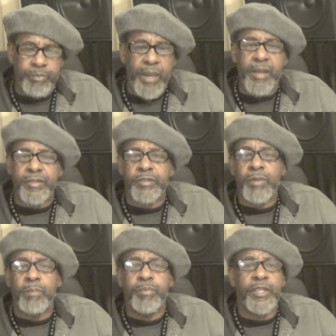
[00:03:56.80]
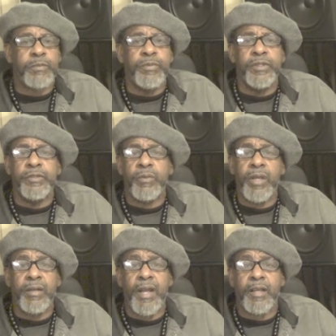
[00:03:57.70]
bear. See, my punishment is
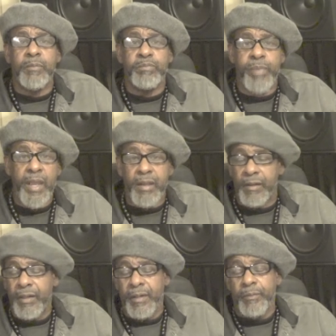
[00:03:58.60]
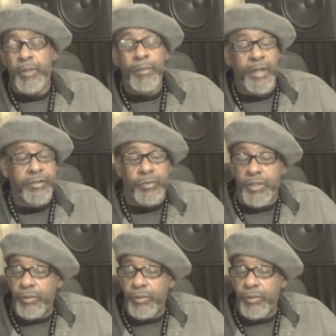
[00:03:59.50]
greater than I can bear. Remember, that's what he